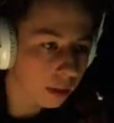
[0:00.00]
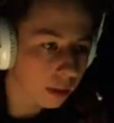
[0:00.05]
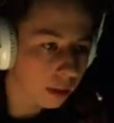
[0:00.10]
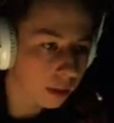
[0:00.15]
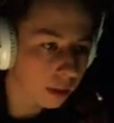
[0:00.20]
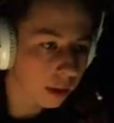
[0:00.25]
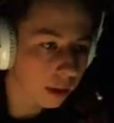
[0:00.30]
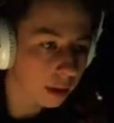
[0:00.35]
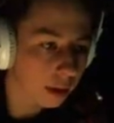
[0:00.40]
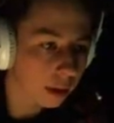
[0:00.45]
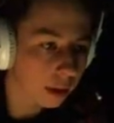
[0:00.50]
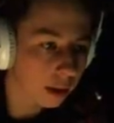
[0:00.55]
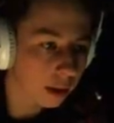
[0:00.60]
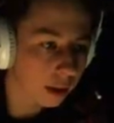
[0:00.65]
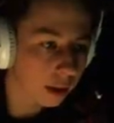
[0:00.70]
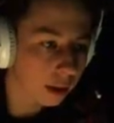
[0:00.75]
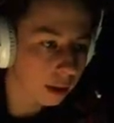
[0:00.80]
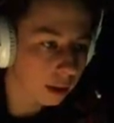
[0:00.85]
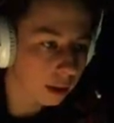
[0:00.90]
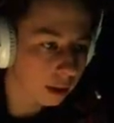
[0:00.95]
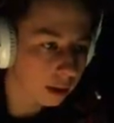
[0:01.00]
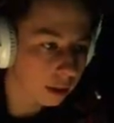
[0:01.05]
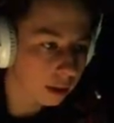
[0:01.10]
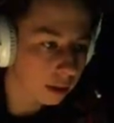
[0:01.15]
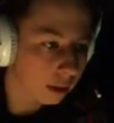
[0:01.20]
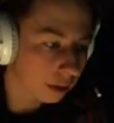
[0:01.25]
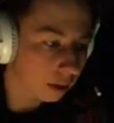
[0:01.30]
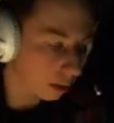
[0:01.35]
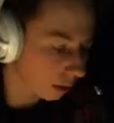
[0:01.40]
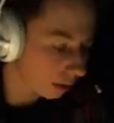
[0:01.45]
the
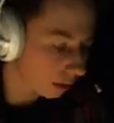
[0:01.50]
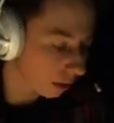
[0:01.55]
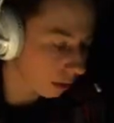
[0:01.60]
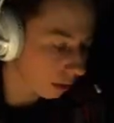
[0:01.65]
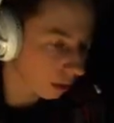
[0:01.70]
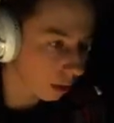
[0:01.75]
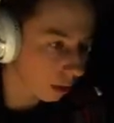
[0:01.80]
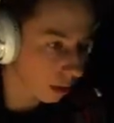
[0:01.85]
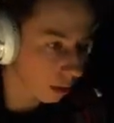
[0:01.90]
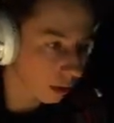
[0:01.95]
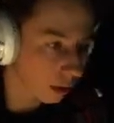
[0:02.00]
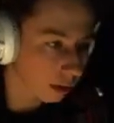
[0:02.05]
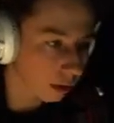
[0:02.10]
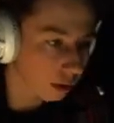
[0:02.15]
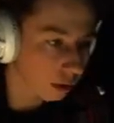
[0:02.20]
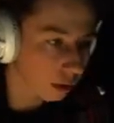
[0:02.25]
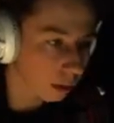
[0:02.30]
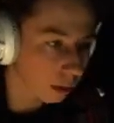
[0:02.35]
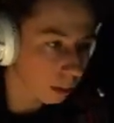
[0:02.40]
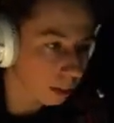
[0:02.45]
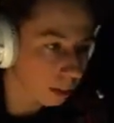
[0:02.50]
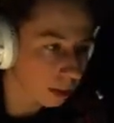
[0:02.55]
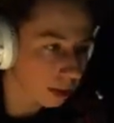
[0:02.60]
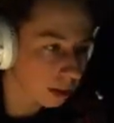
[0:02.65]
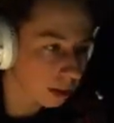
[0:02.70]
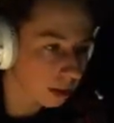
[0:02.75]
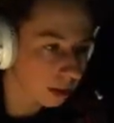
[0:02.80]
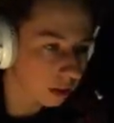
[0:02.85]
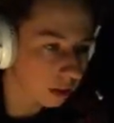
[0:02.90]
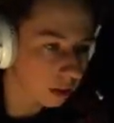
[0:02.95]
zombies
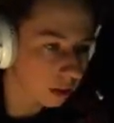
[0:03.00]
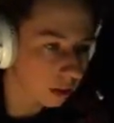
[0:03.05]
doesn't